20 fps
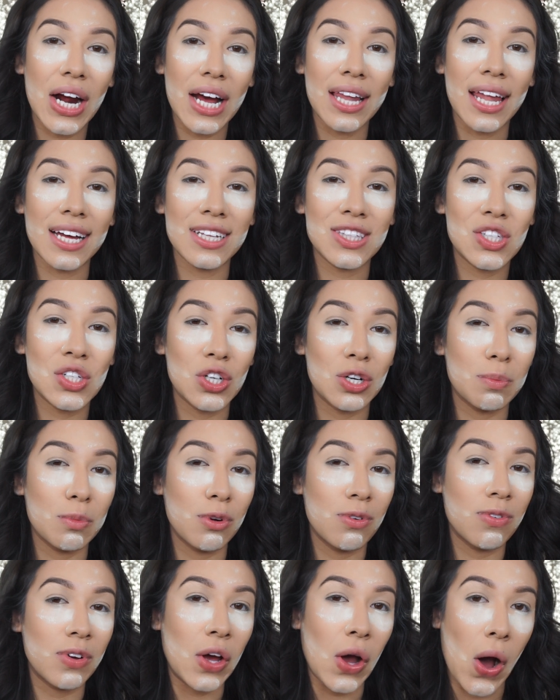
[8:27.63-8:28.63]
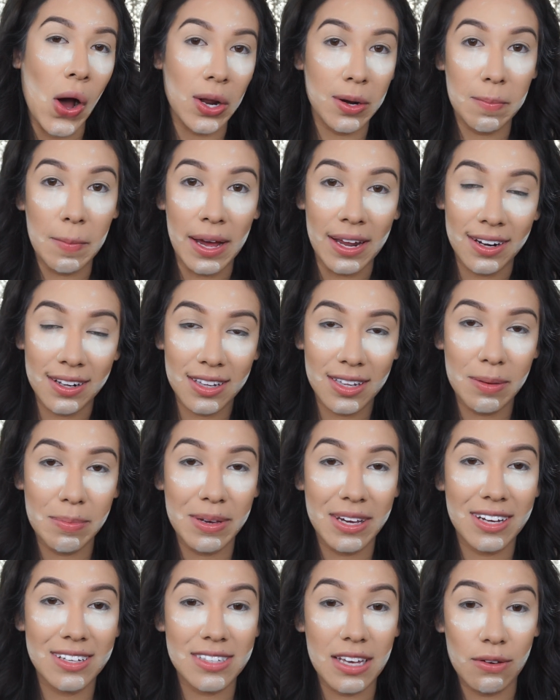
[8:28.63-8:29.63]
I like to remove it automatically
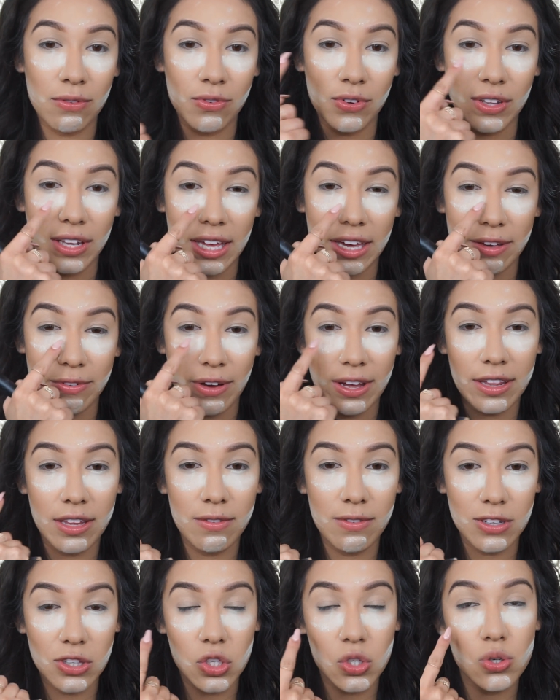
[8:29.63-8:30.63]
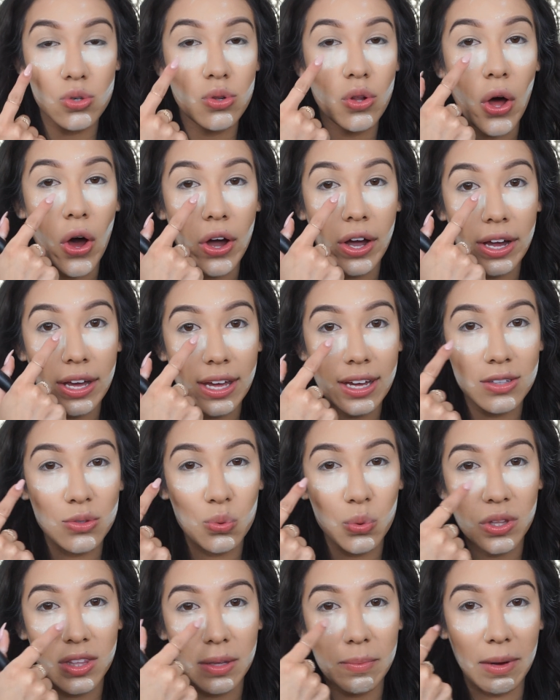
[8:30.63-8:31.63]
because I feel like if I leave it too long, it
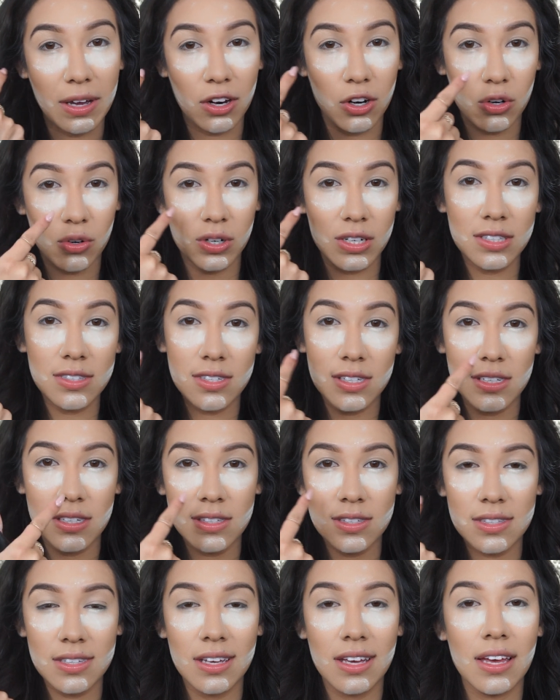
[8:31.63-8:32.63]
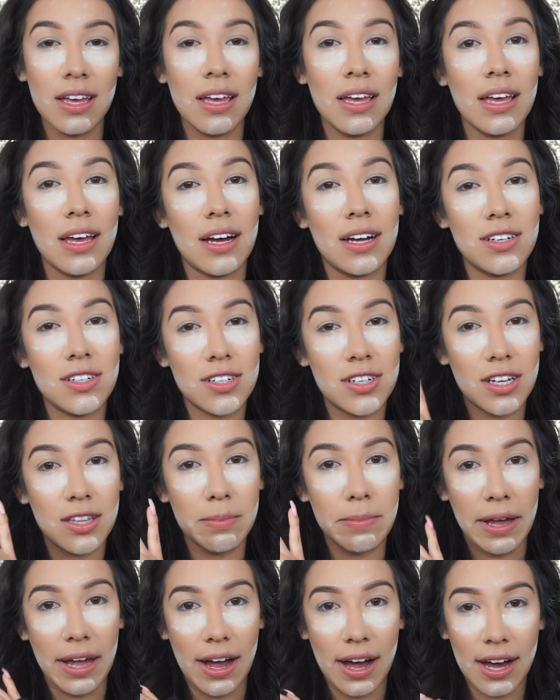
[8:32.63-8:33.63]
gets within my creases
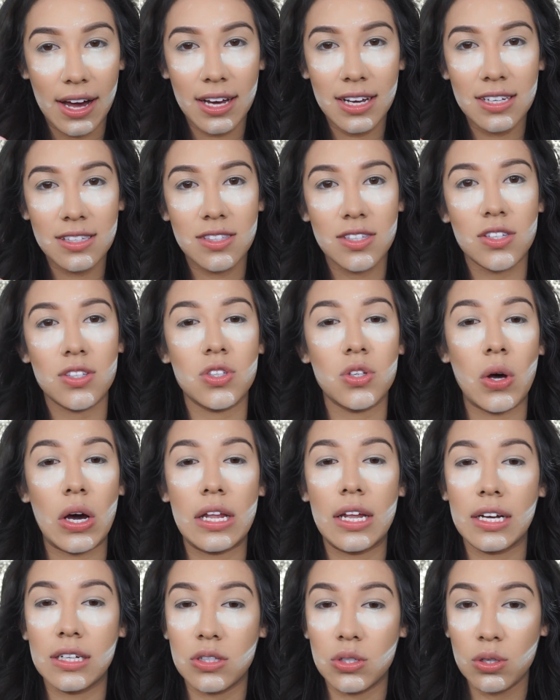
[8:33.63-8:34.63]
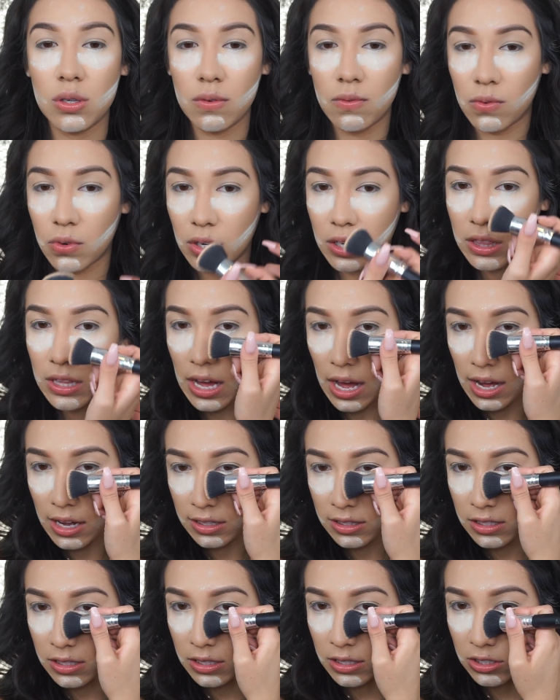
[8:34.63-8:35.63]
underneath my eyes. So I like to avoid
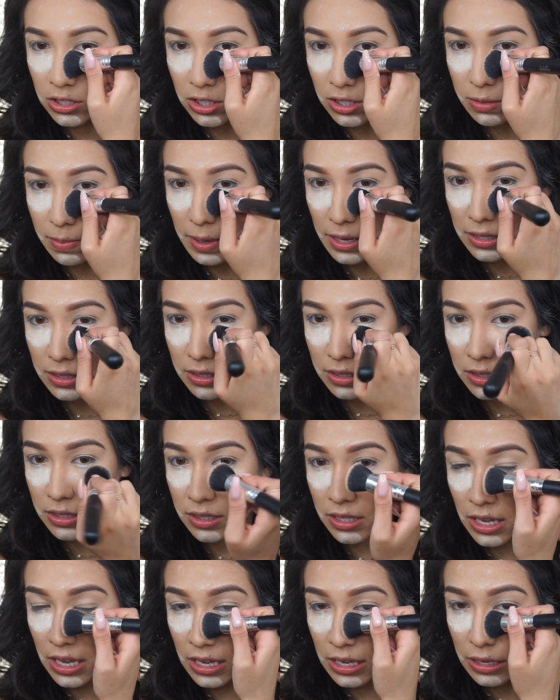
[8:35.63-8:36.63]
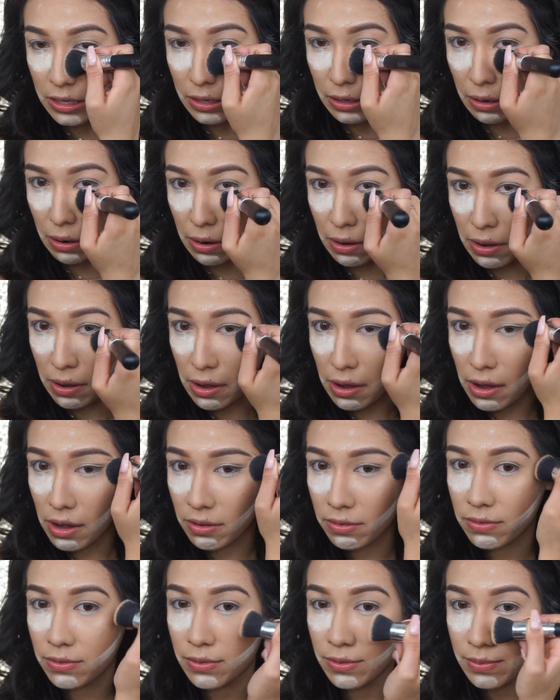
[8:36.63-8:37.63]
that, and just by taking it
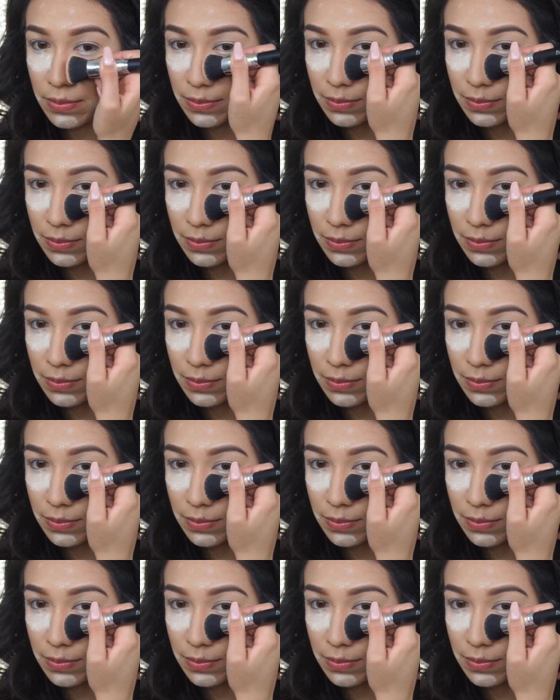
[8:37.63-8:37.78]
off.